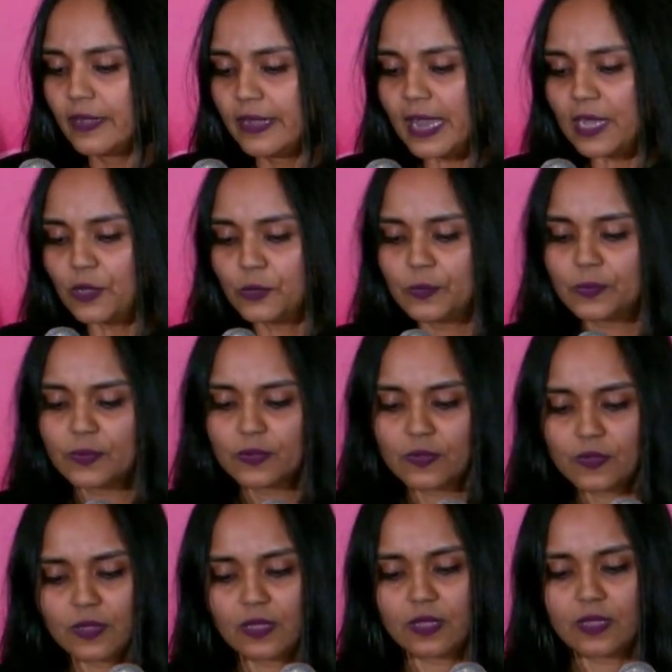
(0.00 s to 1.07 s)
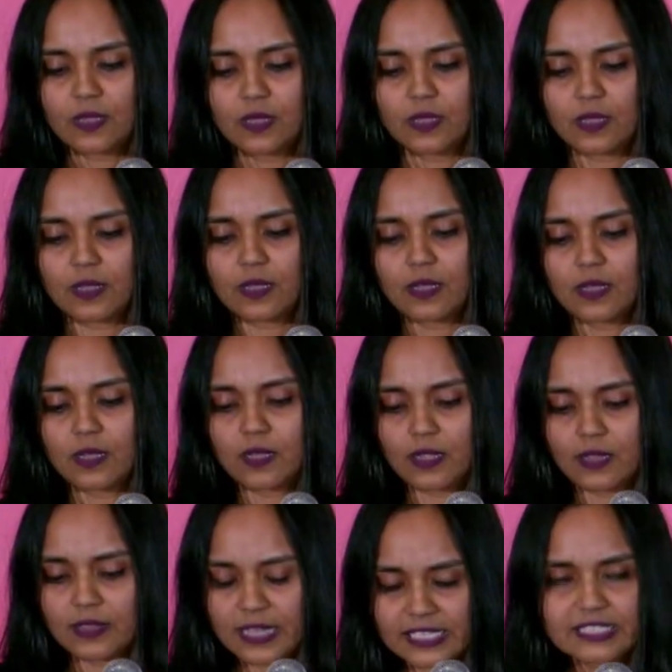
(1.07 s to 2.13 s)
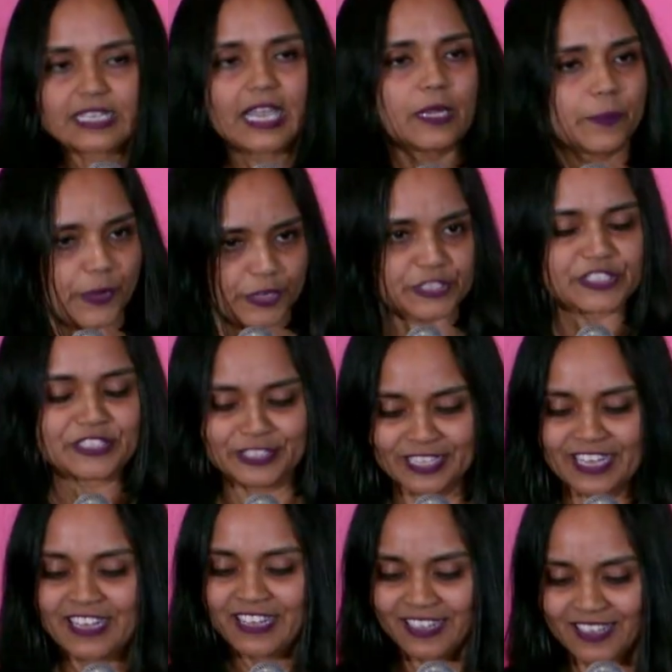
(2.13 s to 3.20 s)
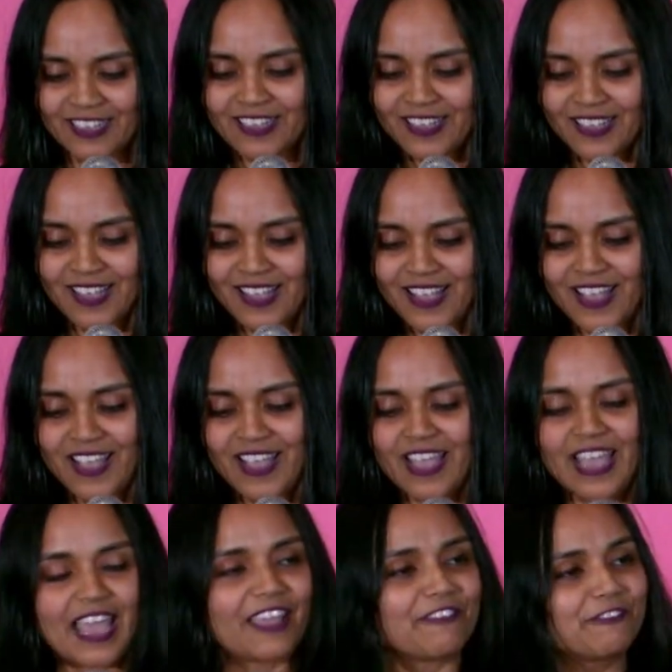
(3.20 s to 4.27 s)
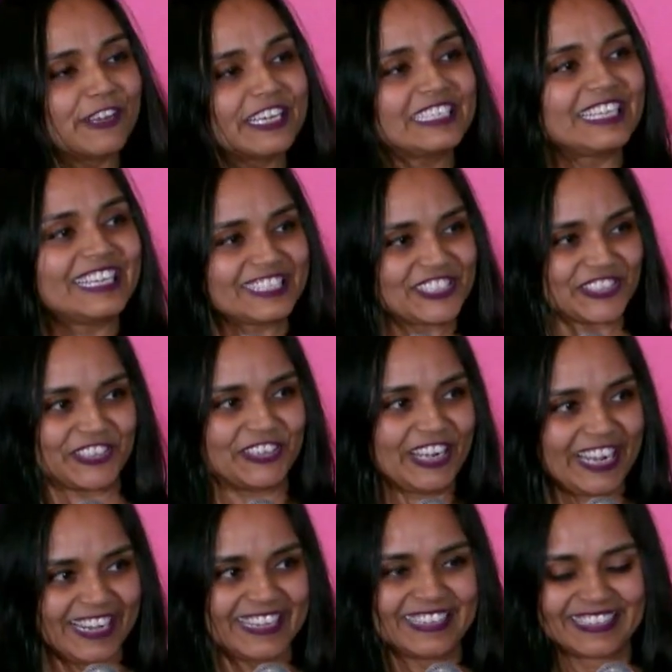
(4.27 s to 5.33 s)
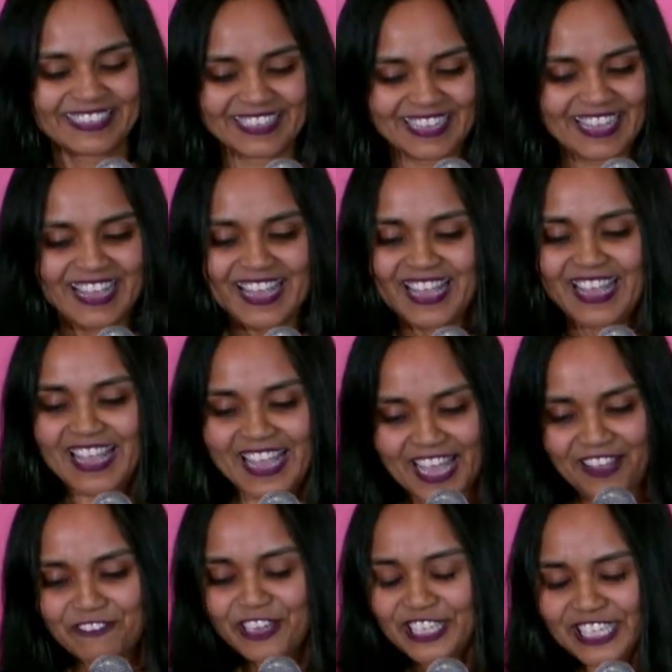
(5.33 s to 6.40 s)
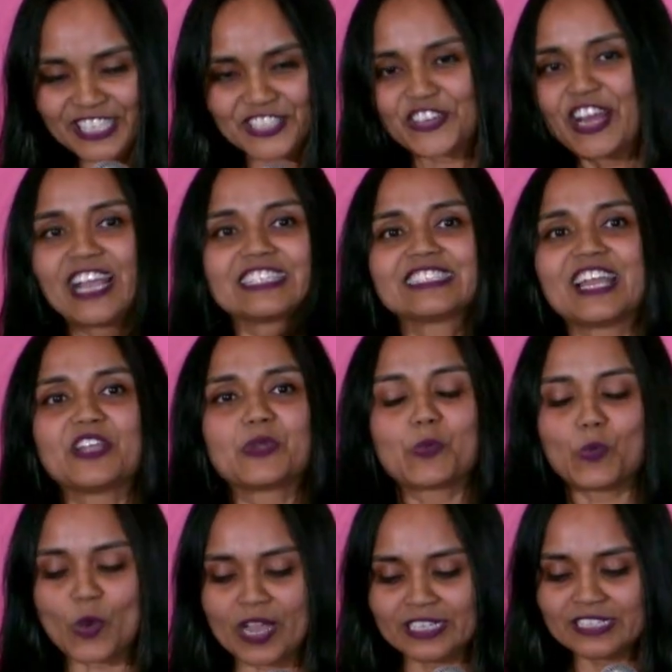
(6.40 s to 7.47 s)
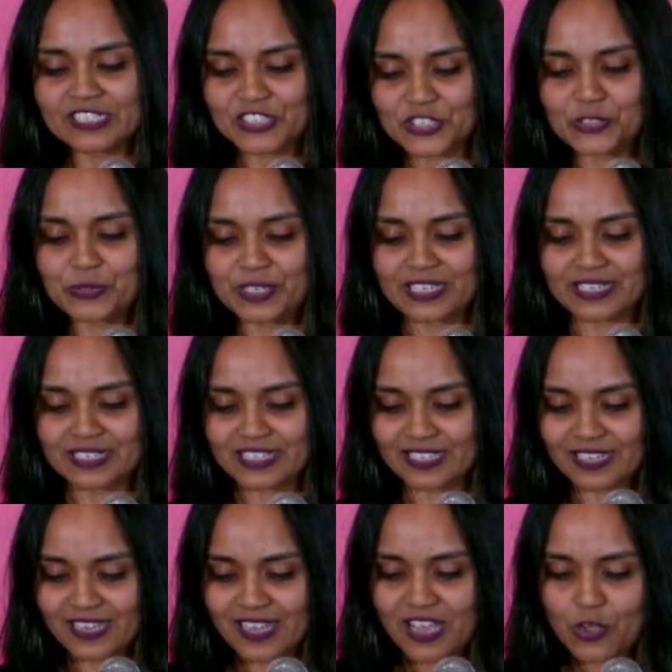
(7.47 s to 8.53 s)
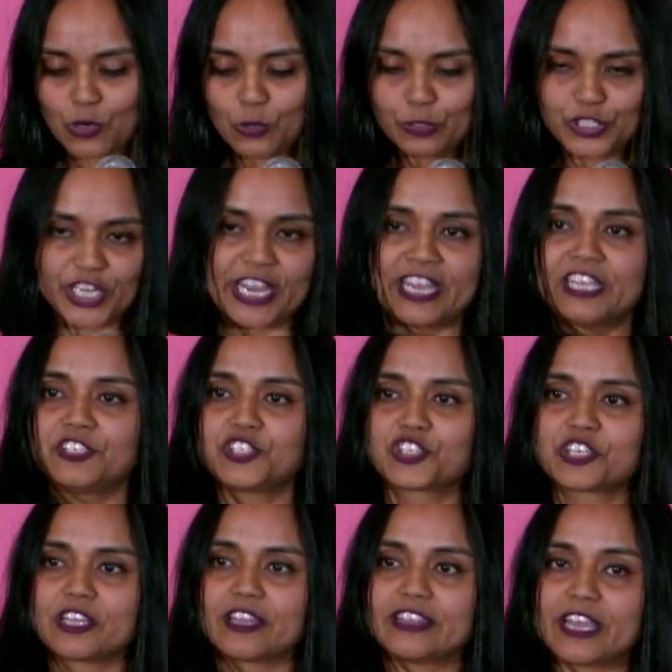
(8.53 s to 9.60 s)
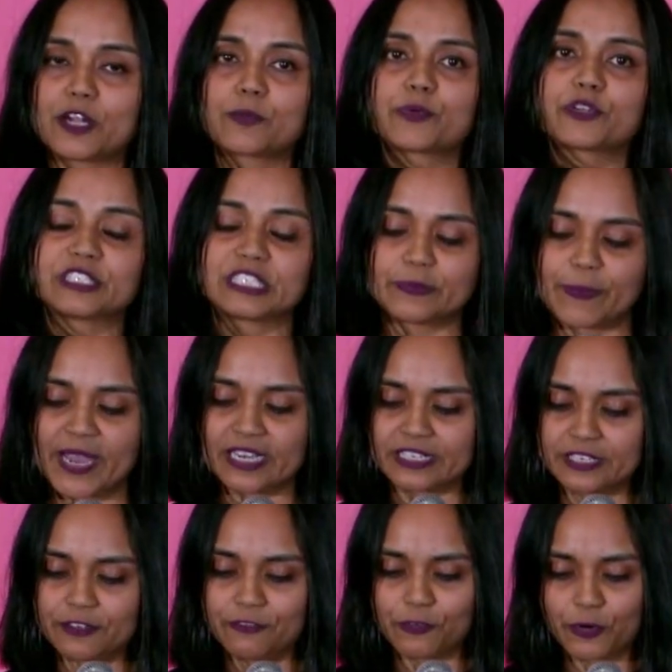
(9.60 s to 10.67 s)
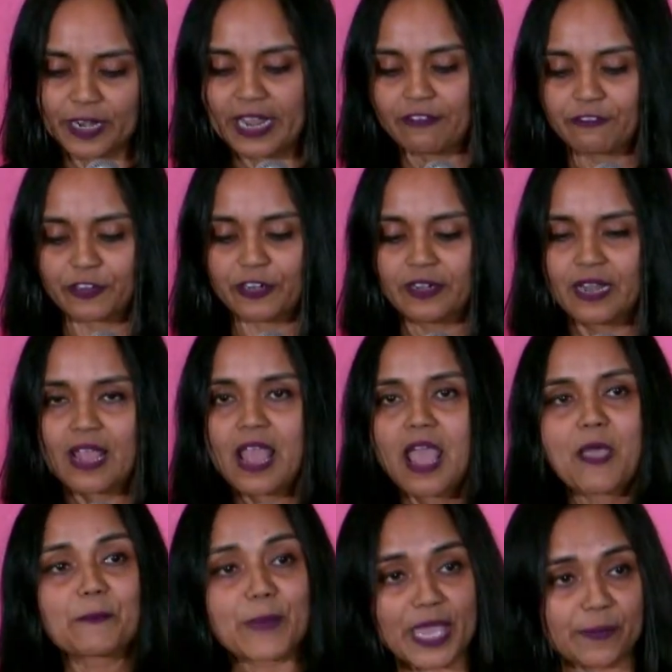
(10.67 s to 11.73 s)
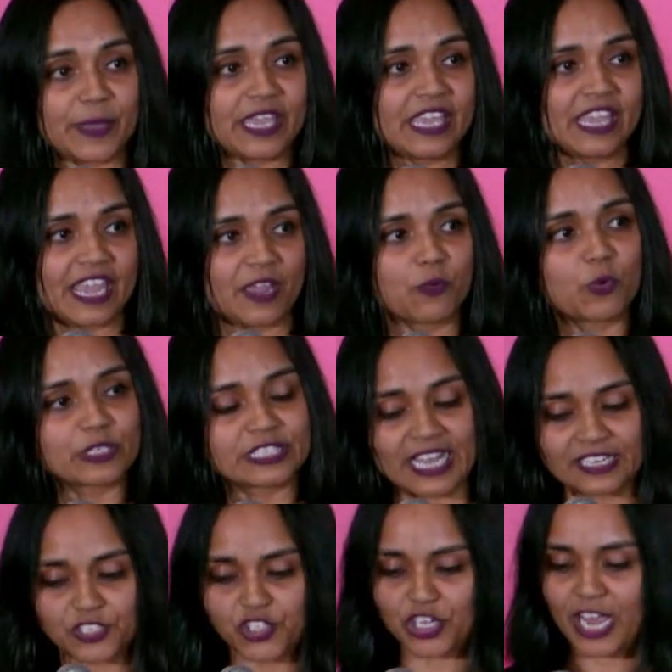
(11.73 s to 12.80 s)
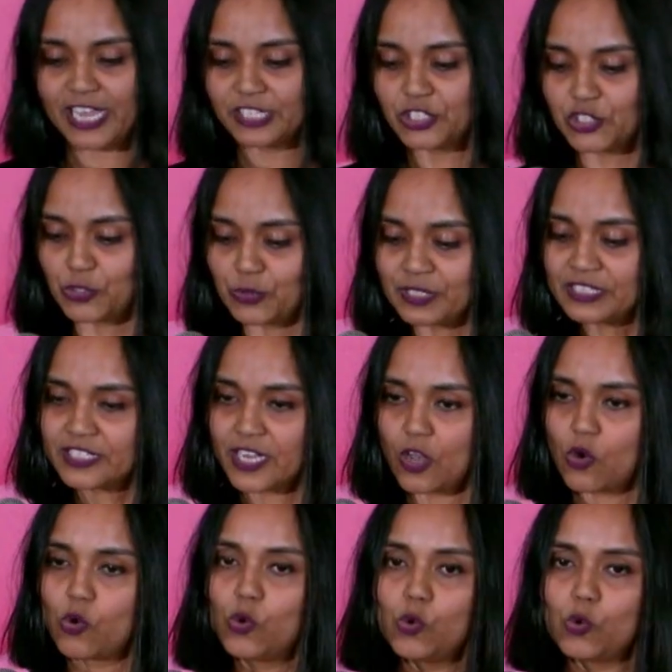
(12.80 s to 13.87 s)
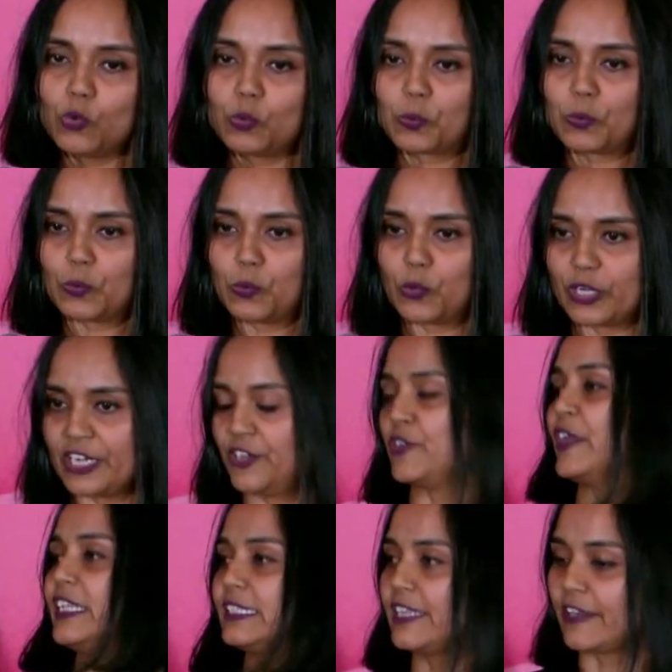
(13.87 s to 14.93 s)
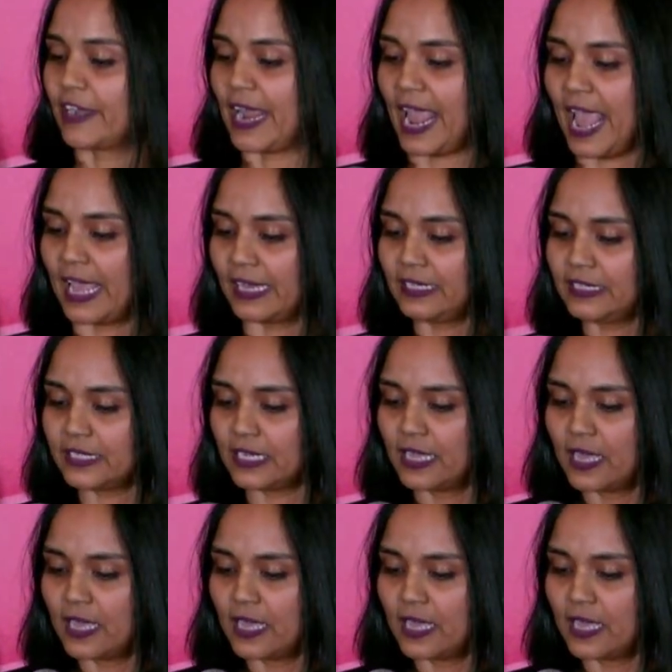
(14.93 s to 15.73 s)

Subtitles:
Now, let's get personal. Every teacher has that one student who changed their perspective forever. Maybe it was that shy student who wouldn't raise their hand,